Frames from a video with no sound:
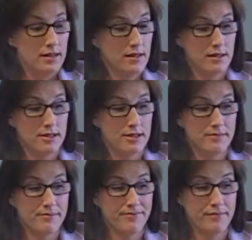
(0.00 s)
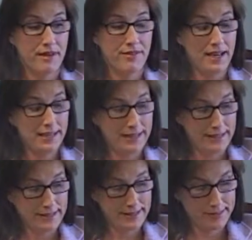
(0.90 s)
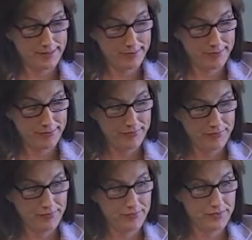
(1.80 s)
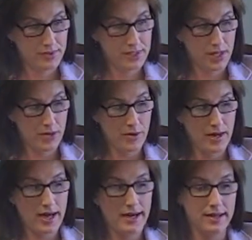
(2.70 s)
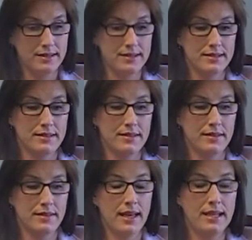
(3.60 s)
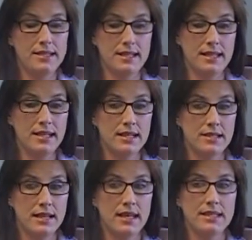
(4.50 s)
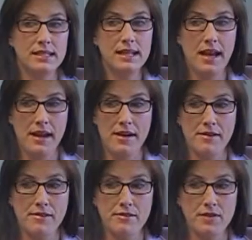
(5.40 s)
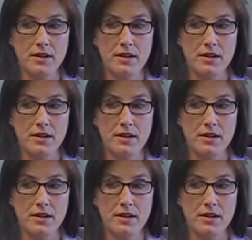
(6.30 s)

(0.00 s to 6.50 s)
my findings. So, and that is it. I did have,